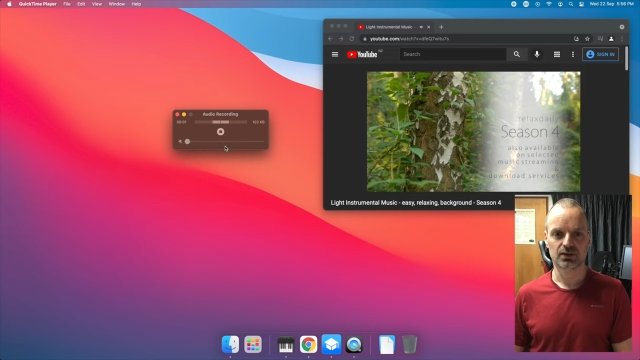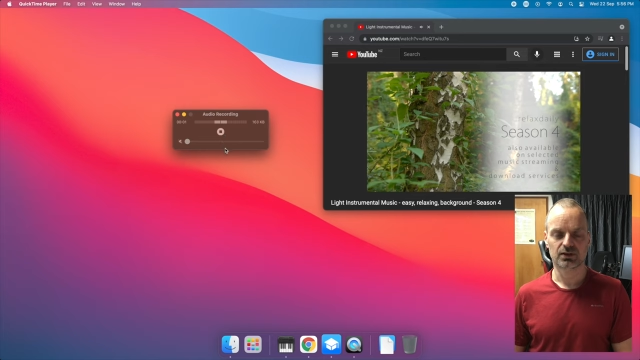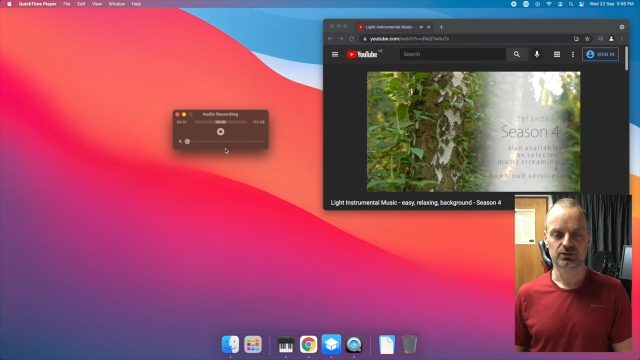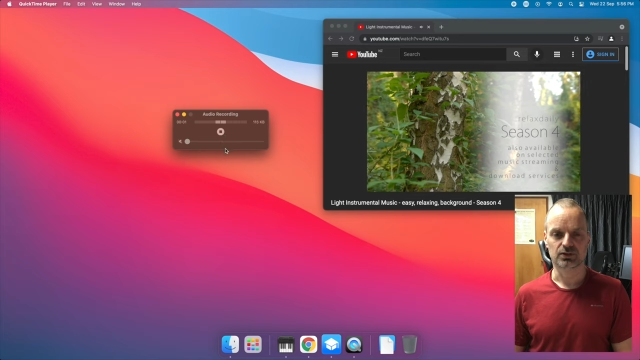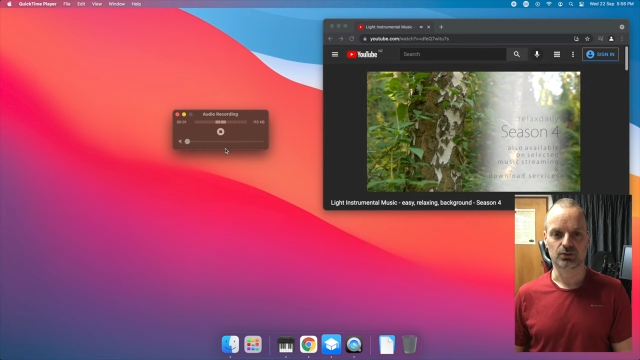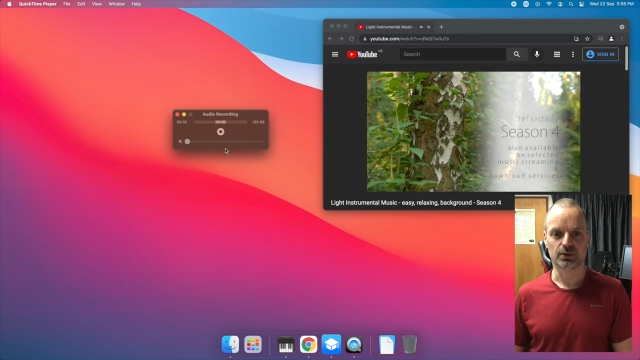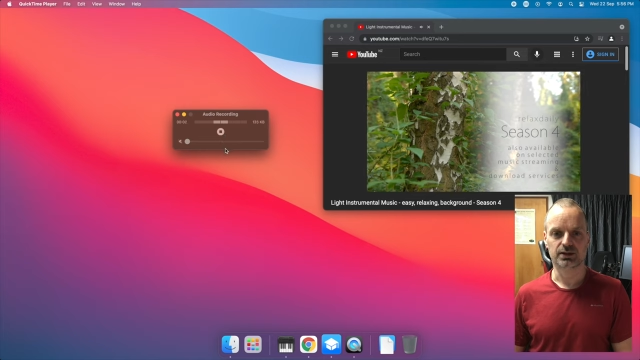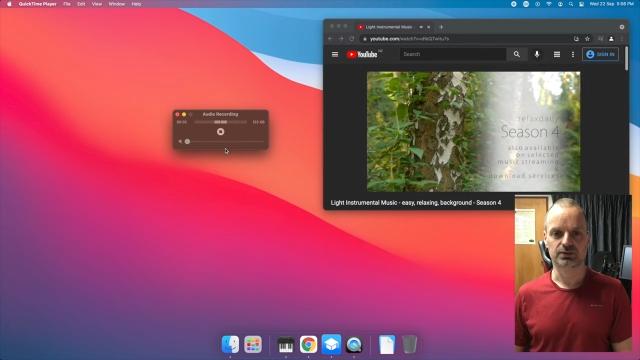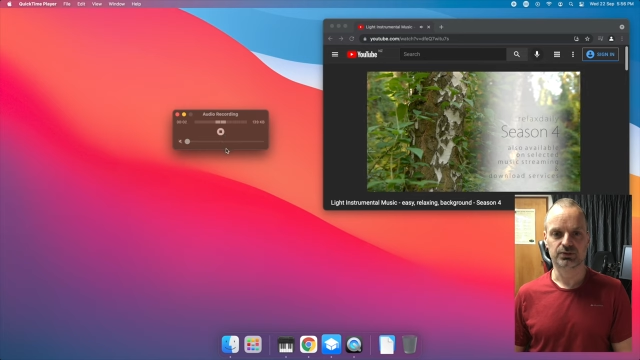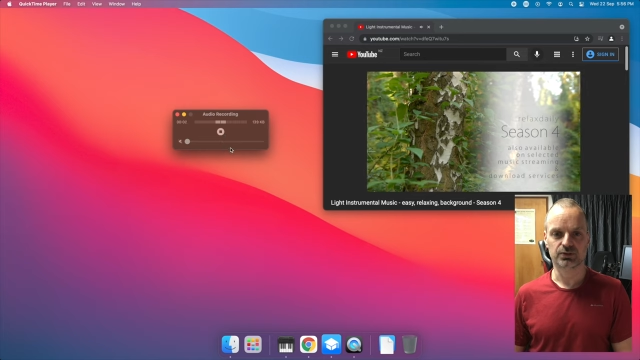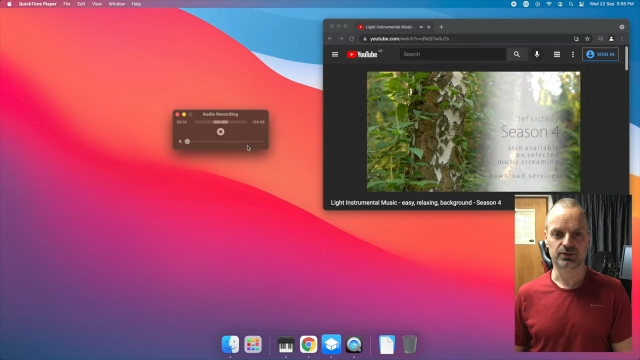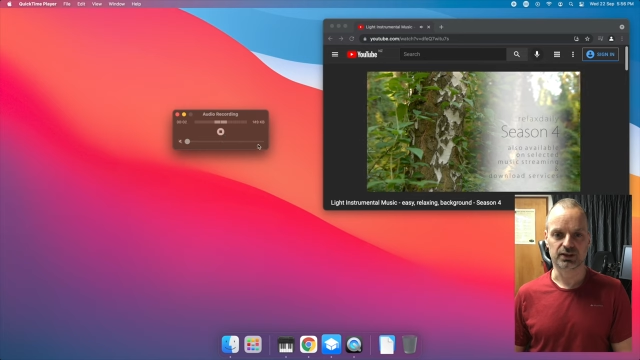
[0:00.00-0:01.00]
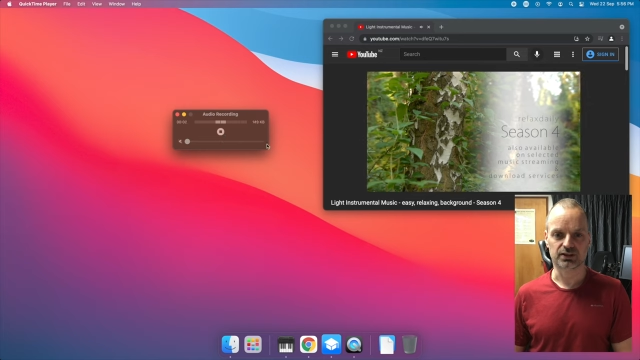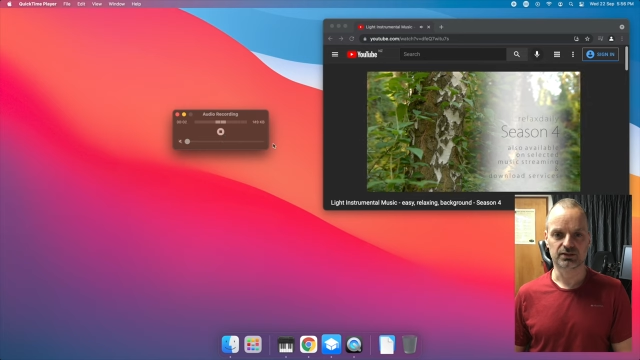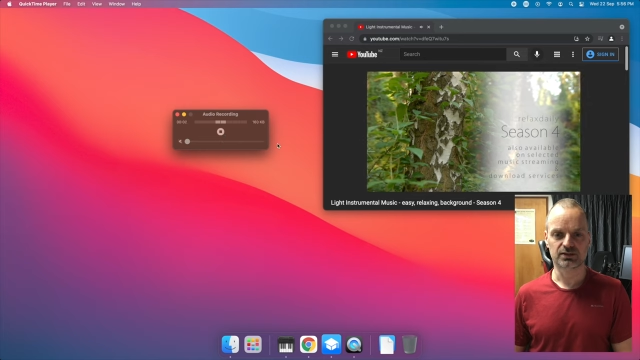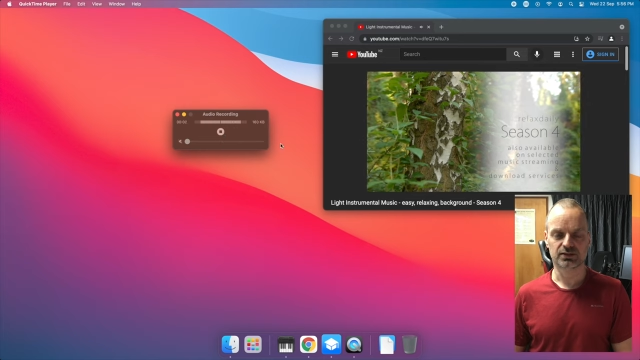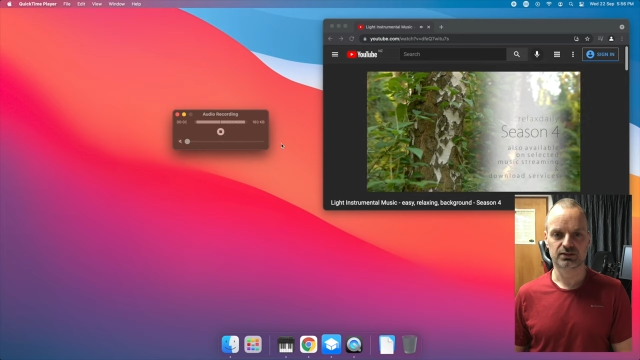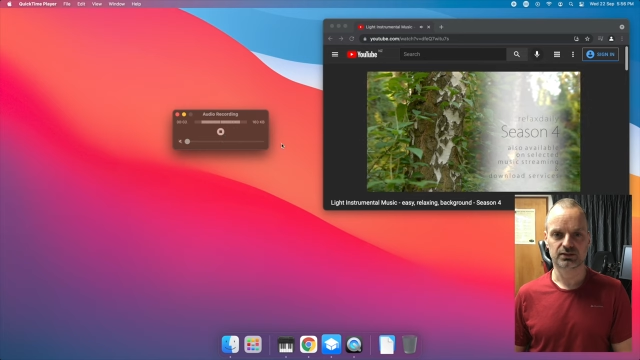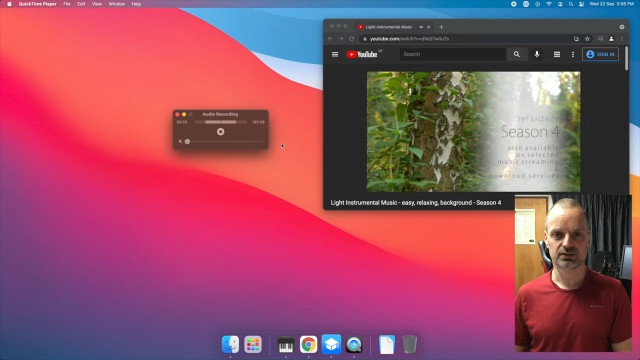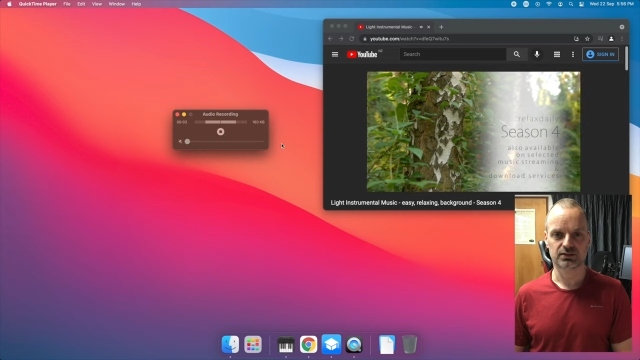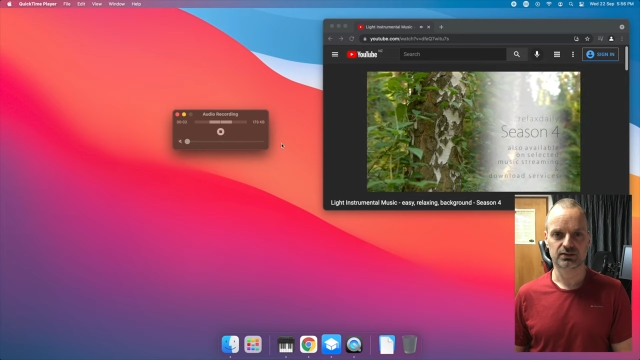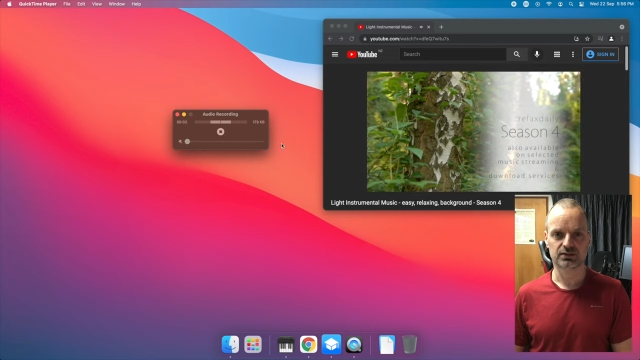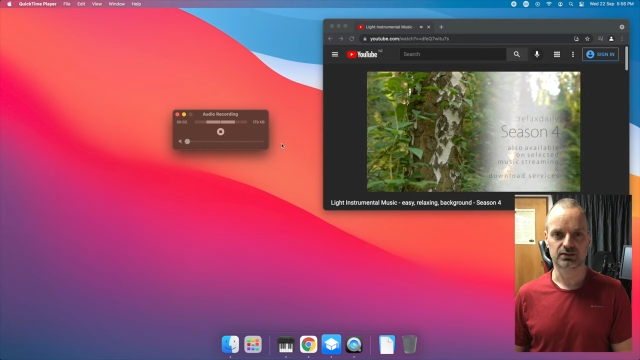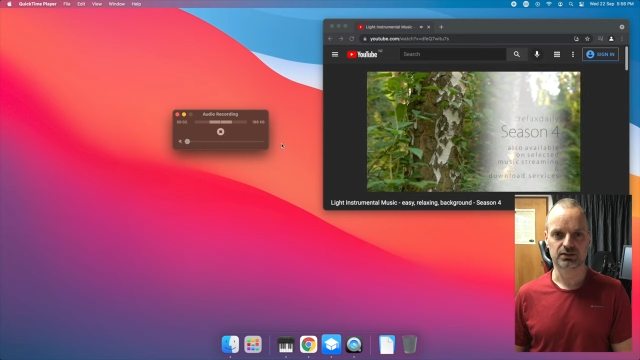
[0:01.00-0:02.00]
So I'll wait a few seconds,
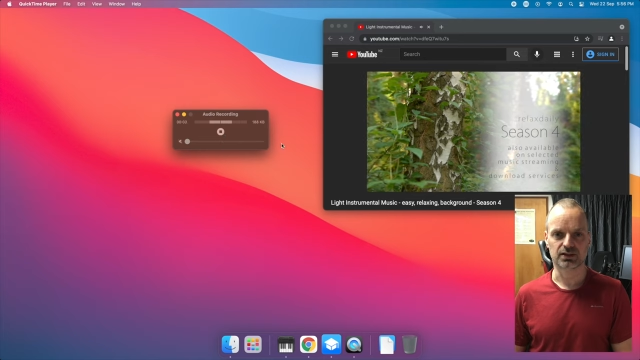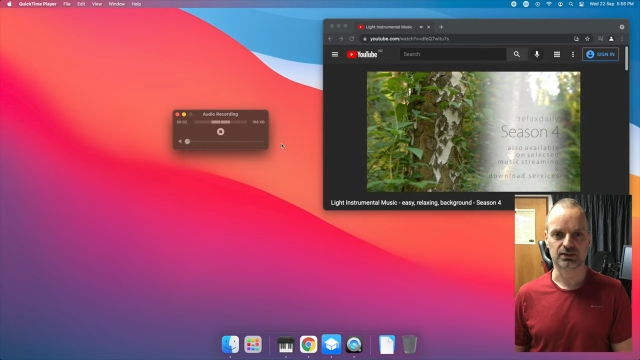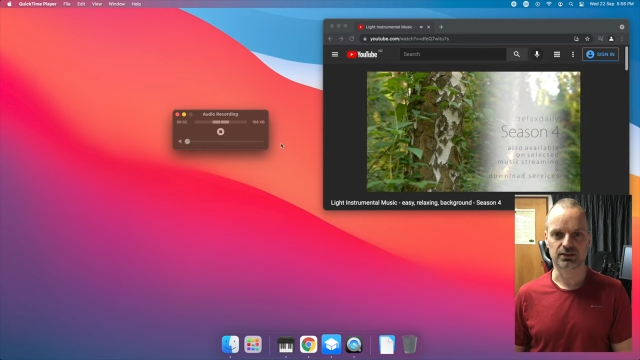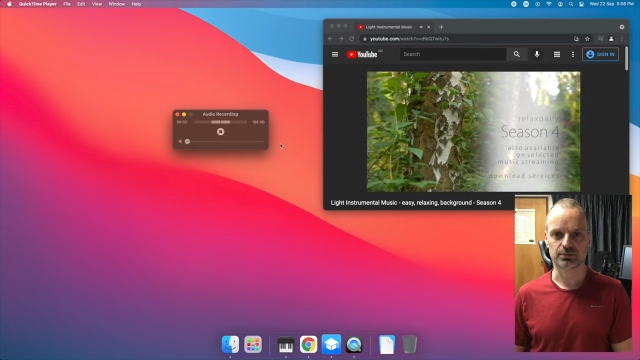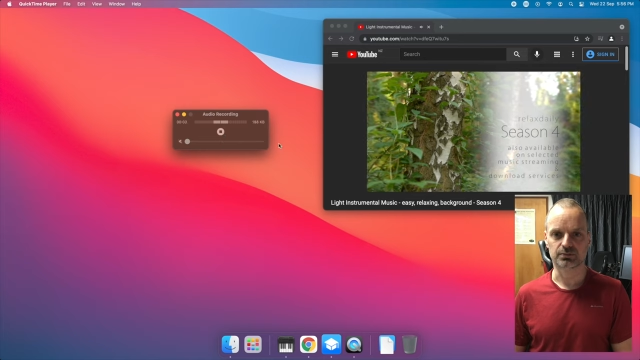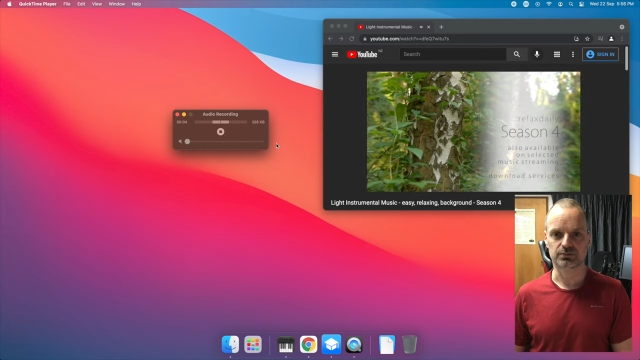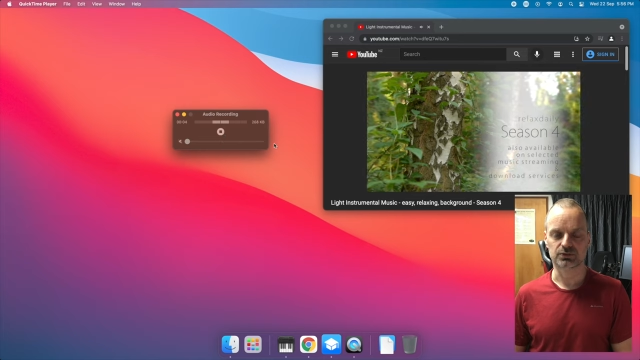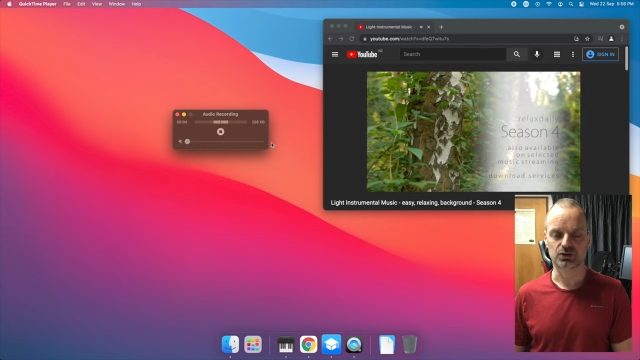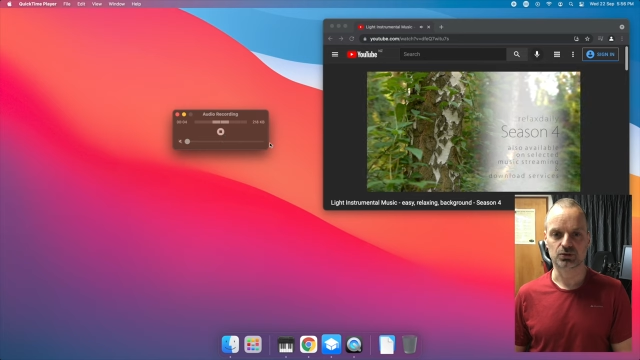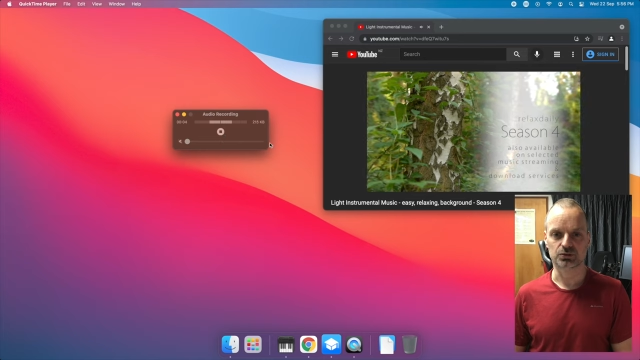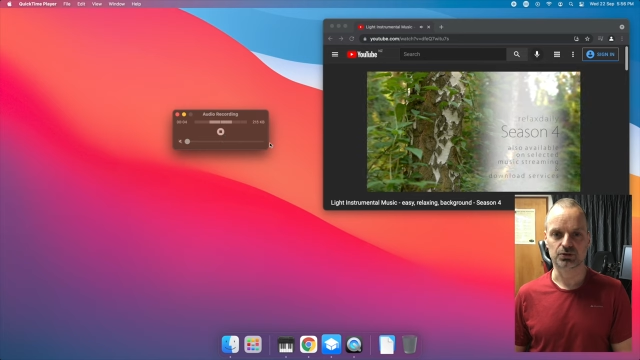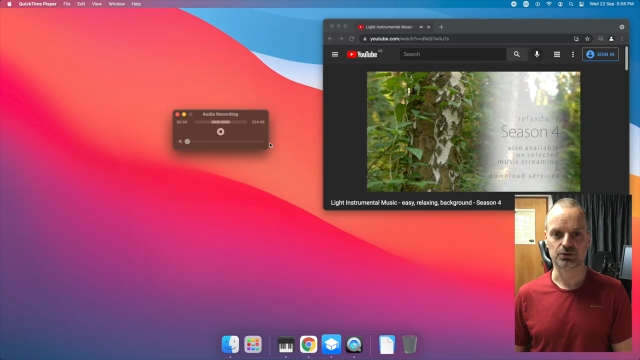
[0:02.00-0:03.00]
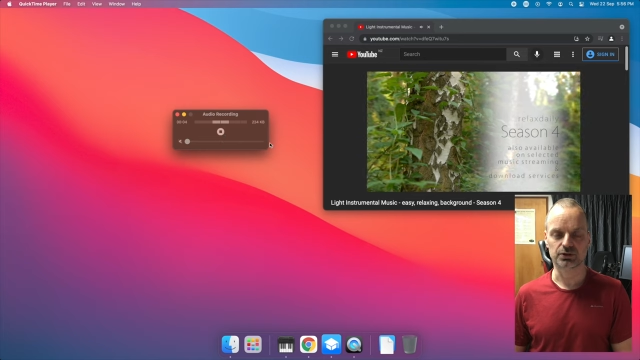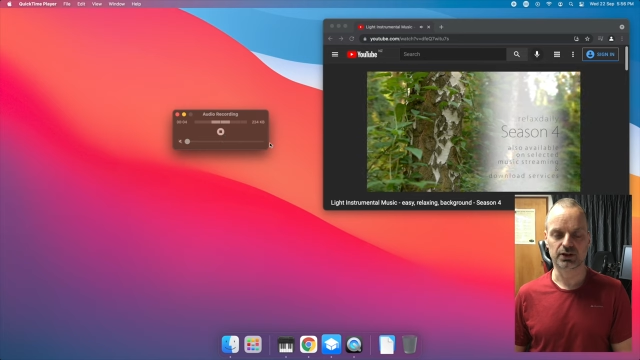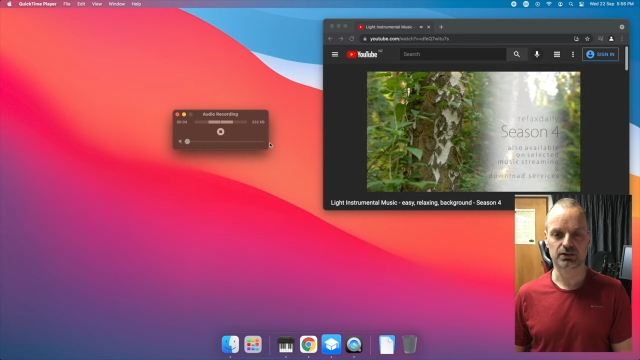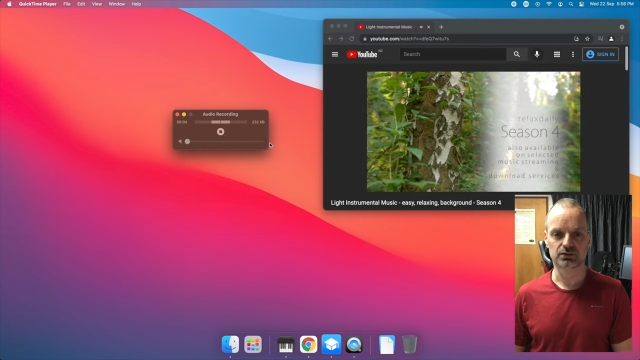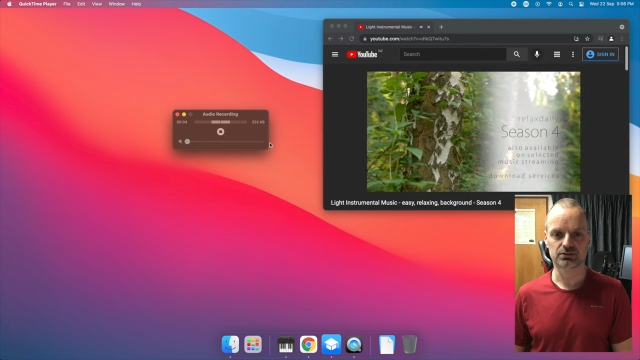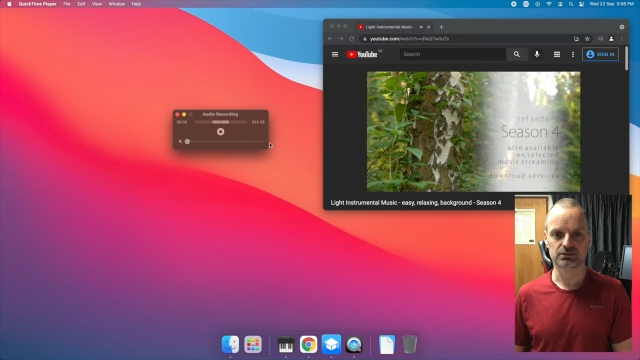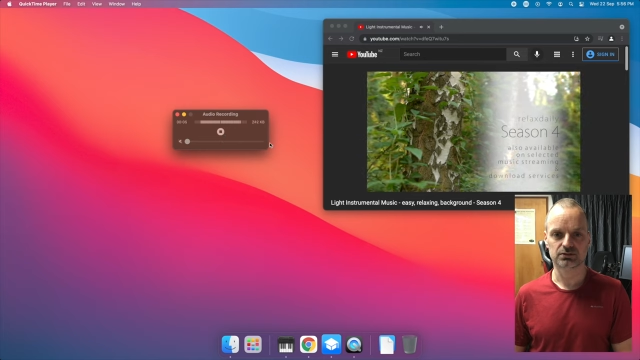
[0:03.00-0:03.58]
get some recorded audio,